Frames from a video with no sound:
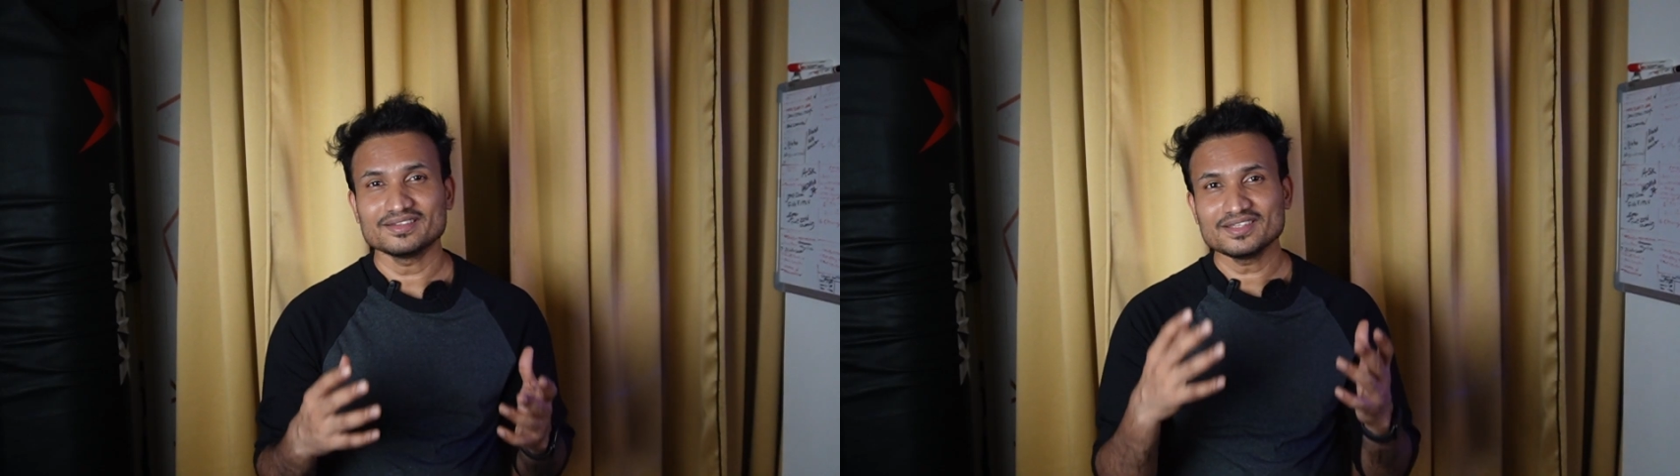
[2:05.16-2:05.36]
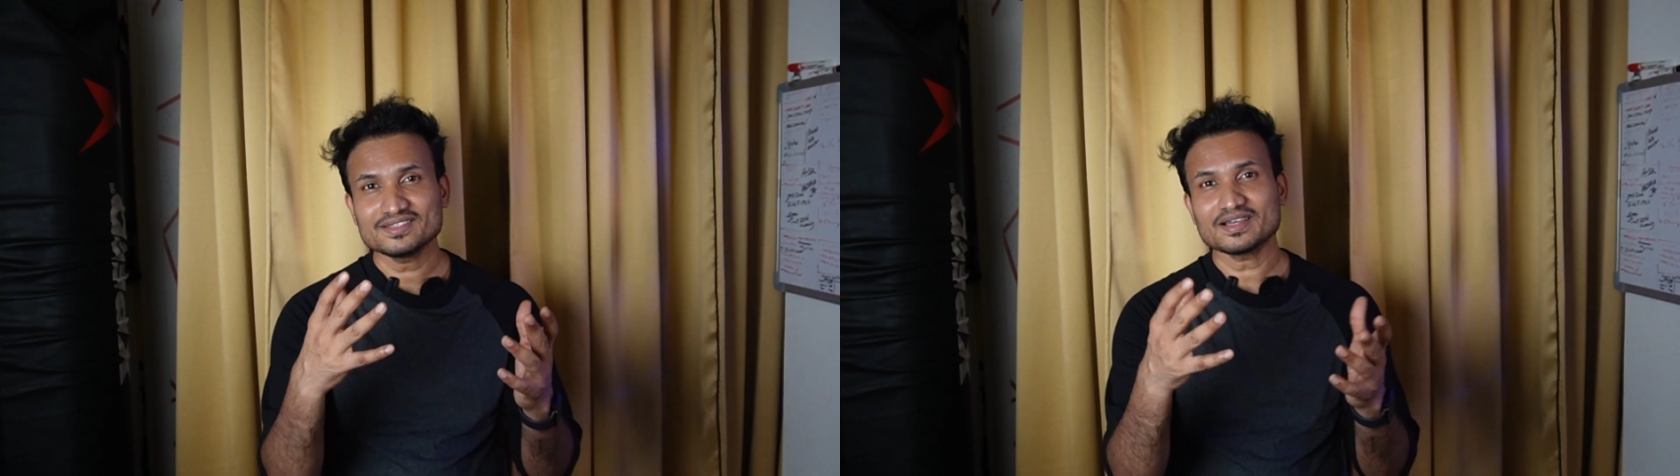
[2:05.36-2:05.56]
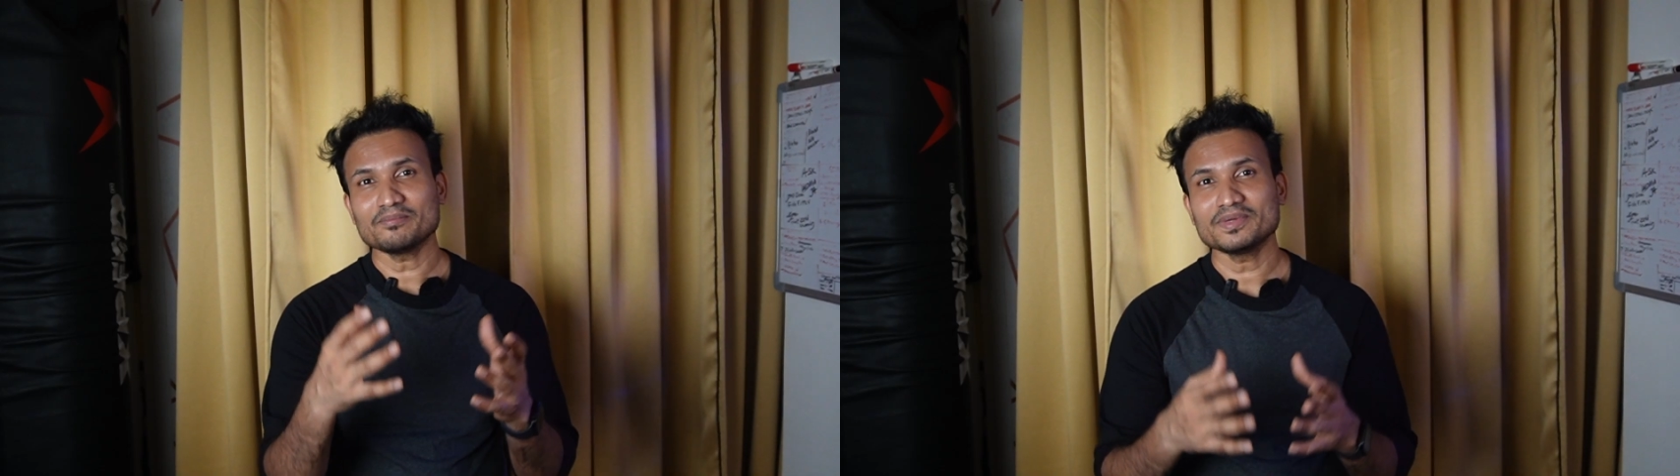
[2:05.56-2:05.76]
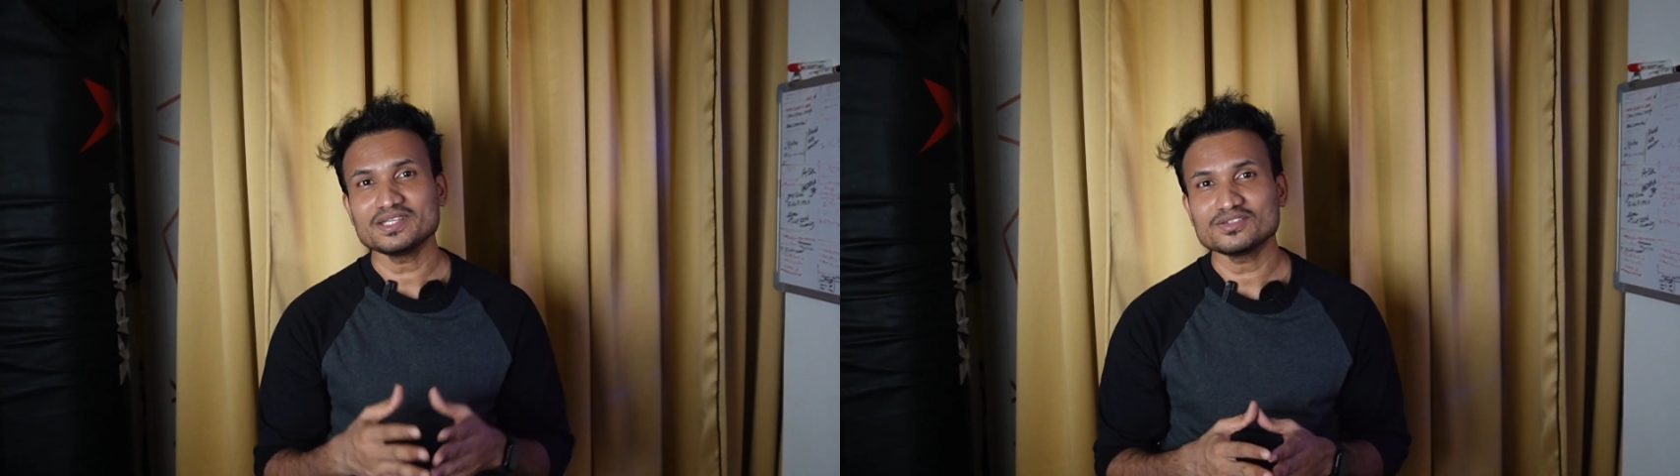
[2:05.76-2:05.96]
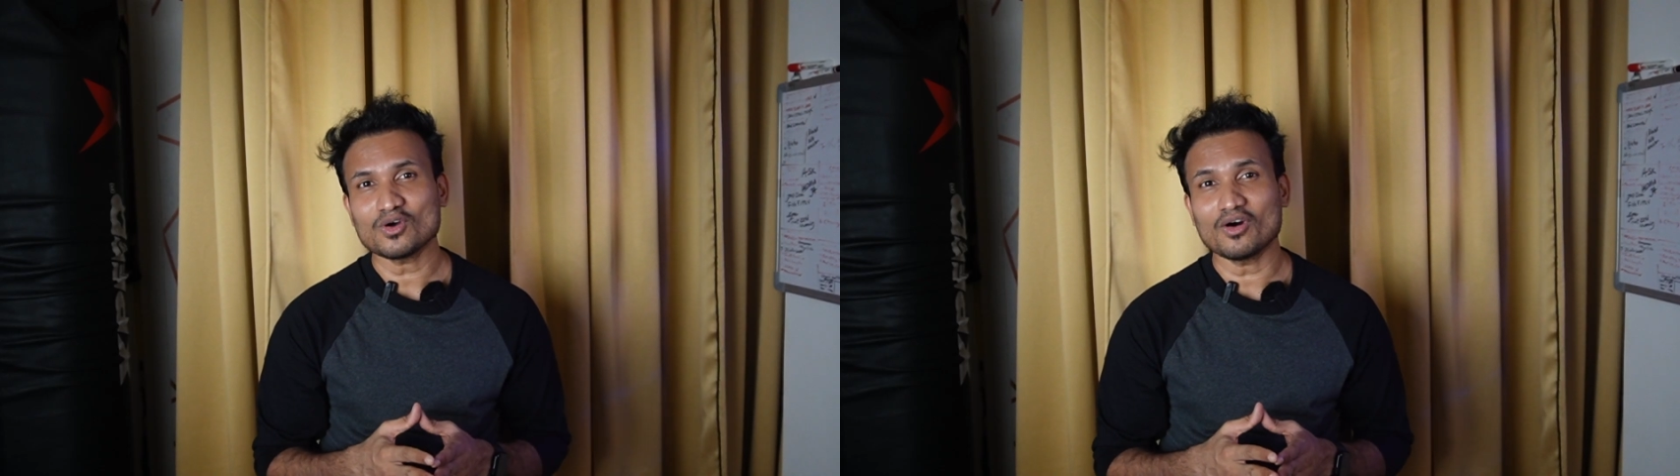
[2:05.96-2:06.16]
these
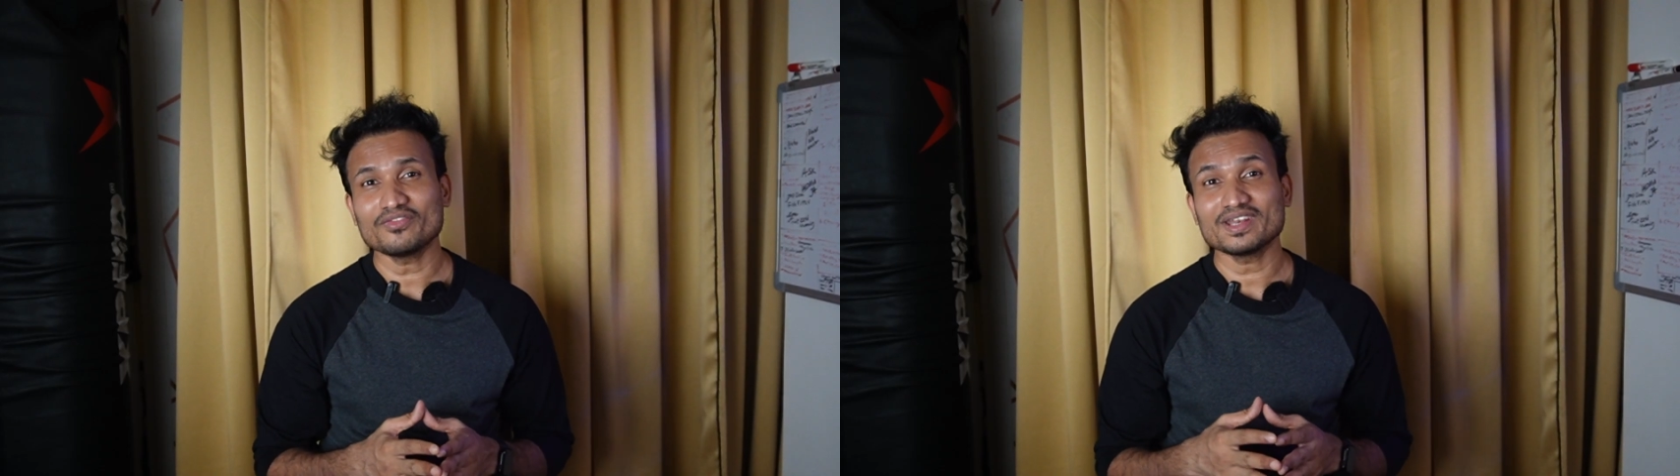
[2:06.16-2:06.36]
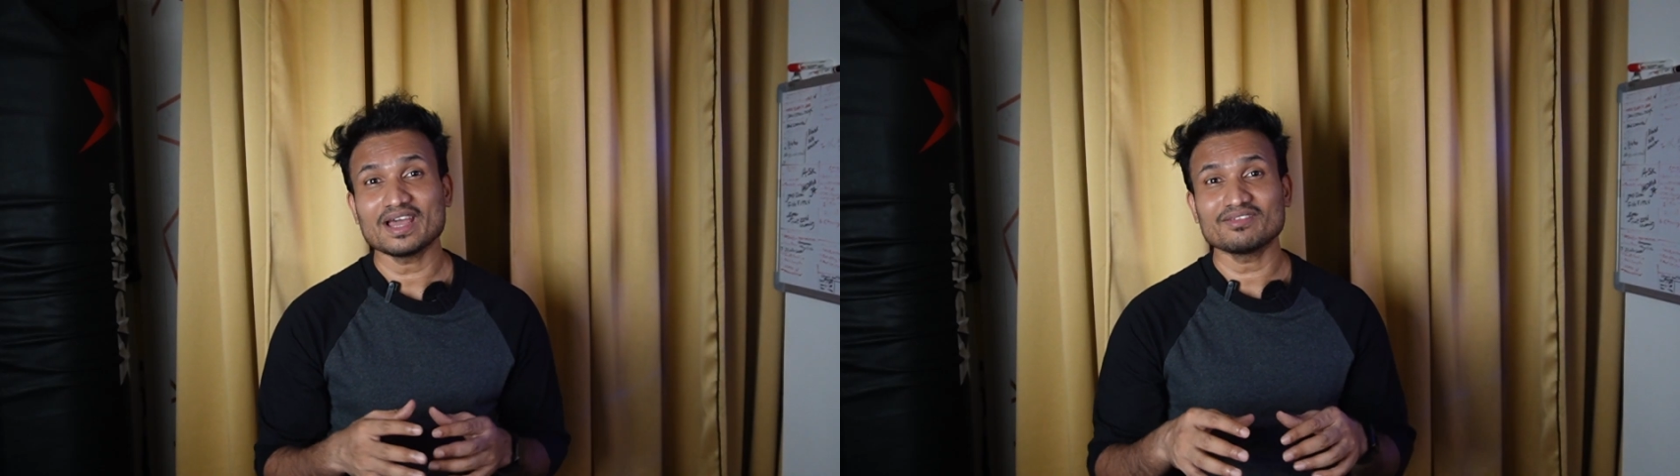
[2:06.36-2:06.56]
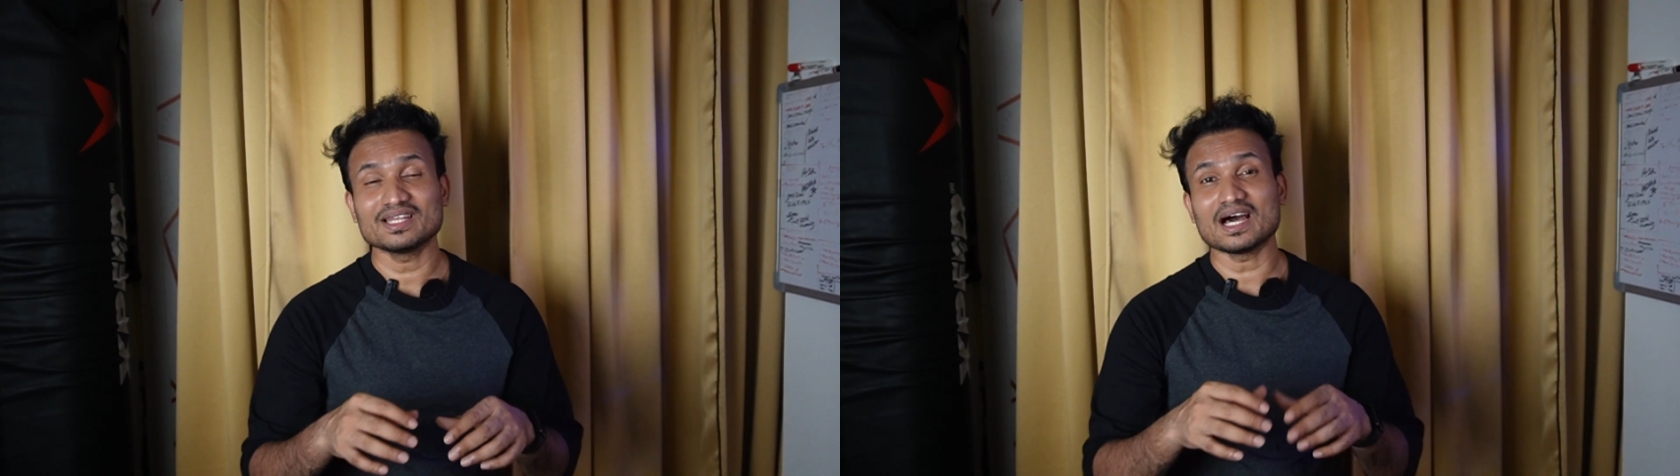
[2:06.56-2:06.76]
companies often have a